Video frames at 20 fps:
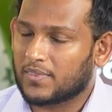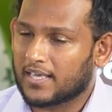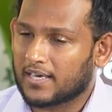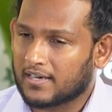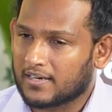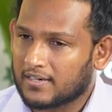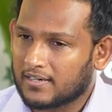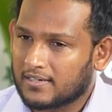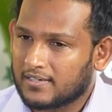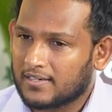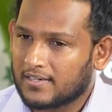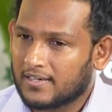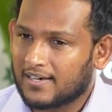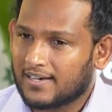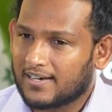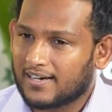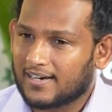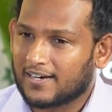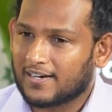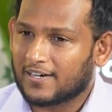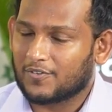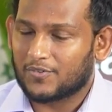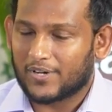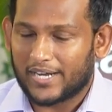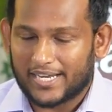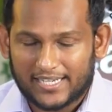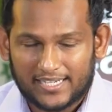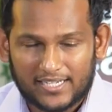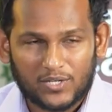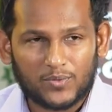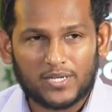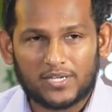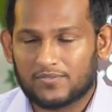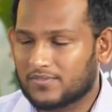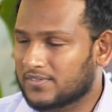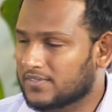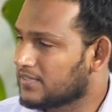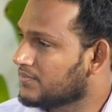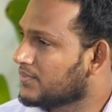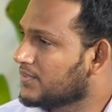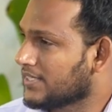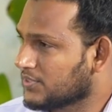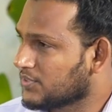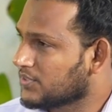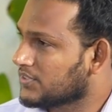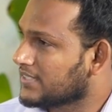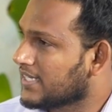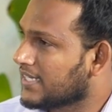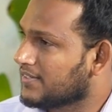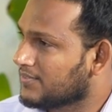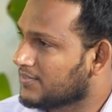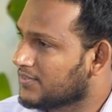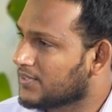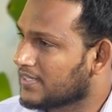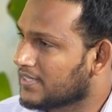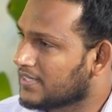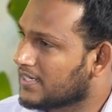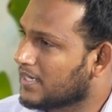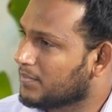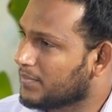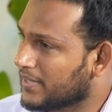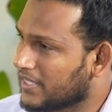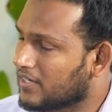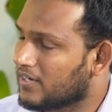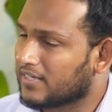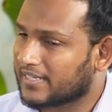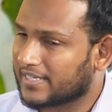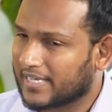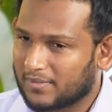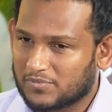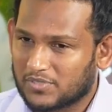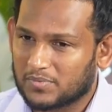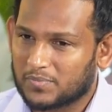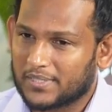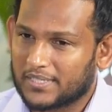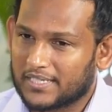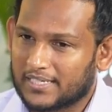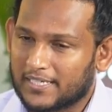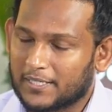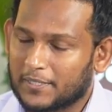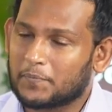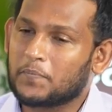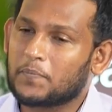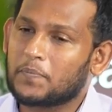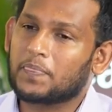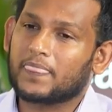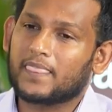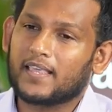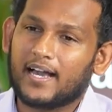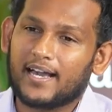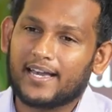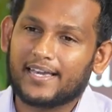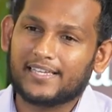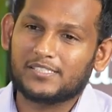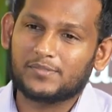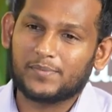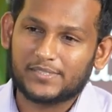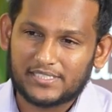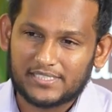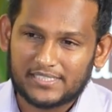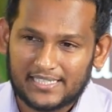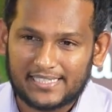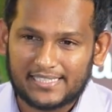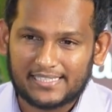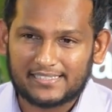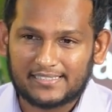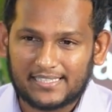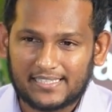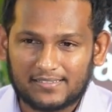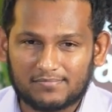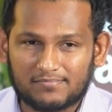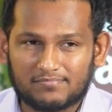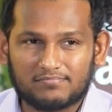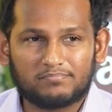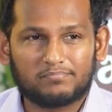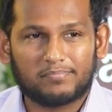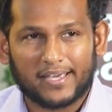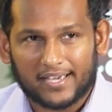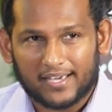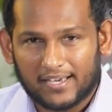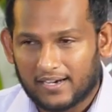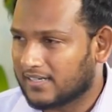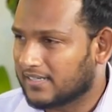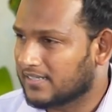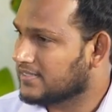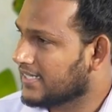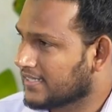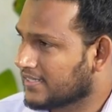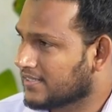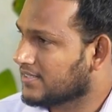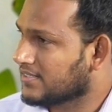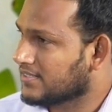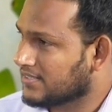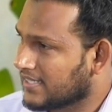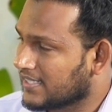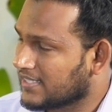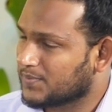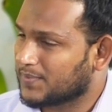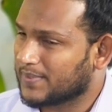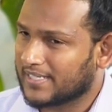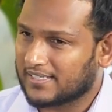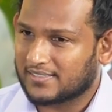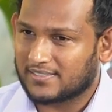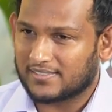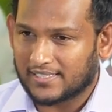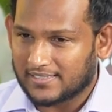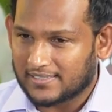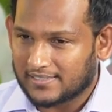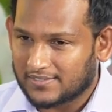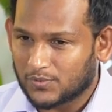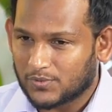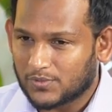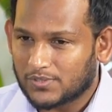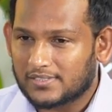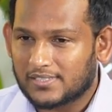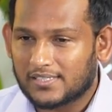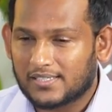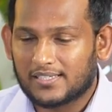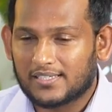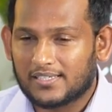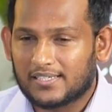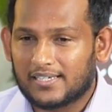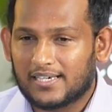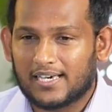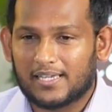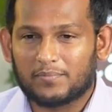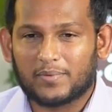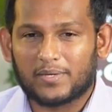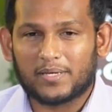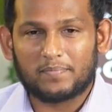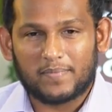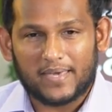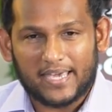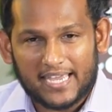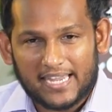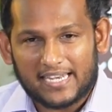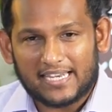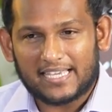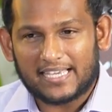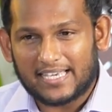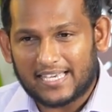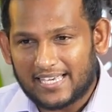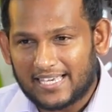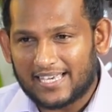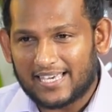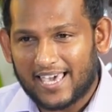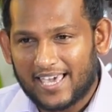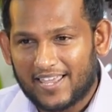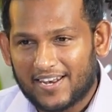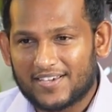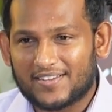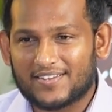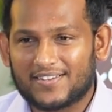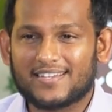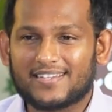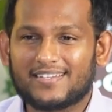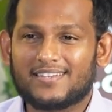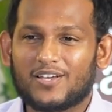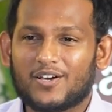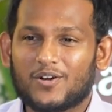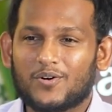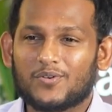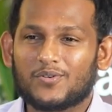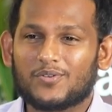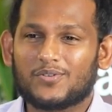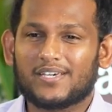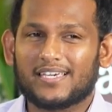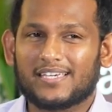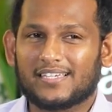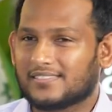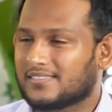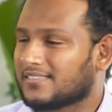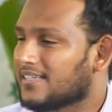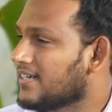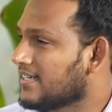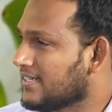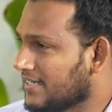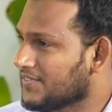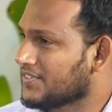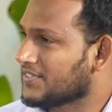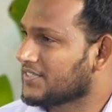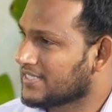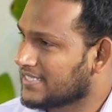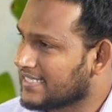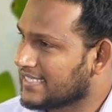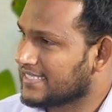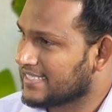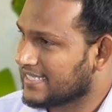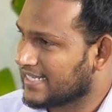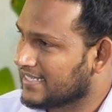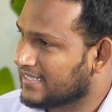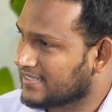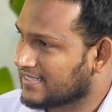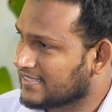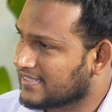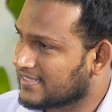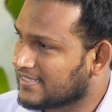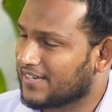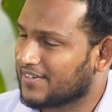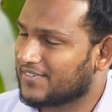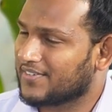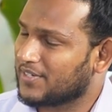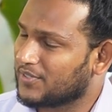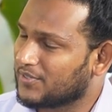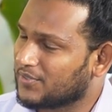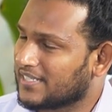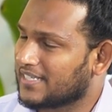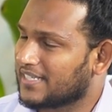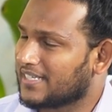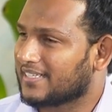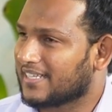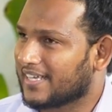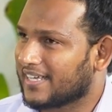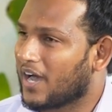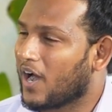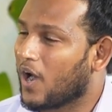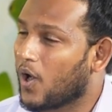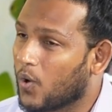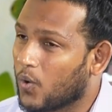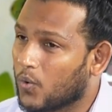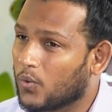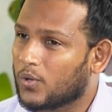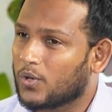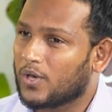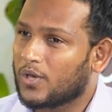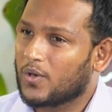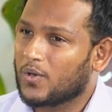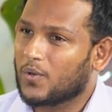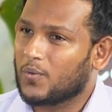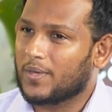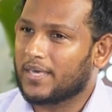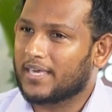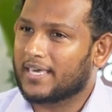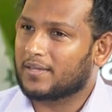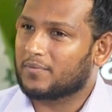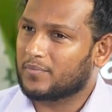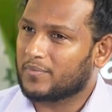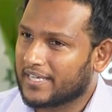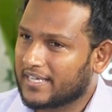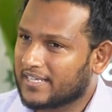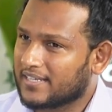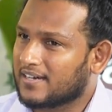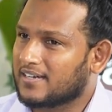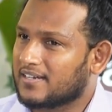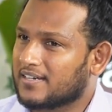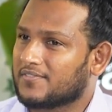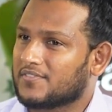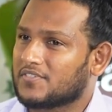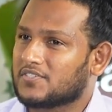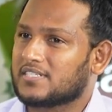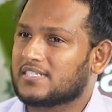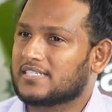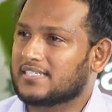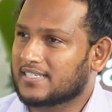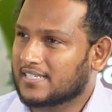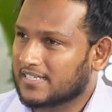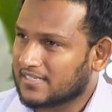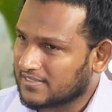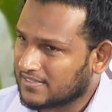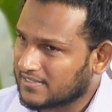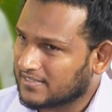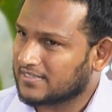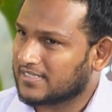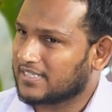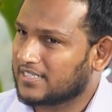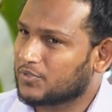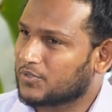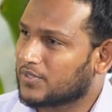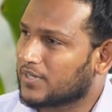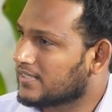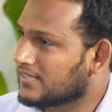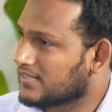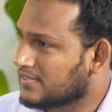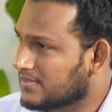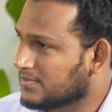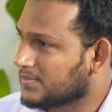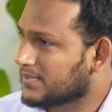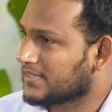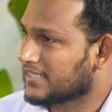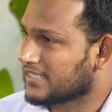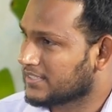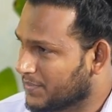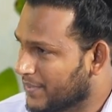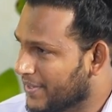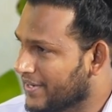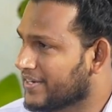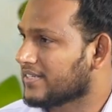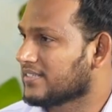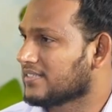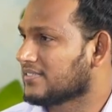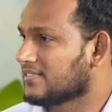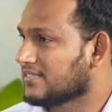there. Right now, I work for, as you said, for a company called Capgemini. I specialize in Pega technology as well as Salesforce. And my main key area right now is artificial intelligence. I try to see how we can bring in artificial intelligence into customer experience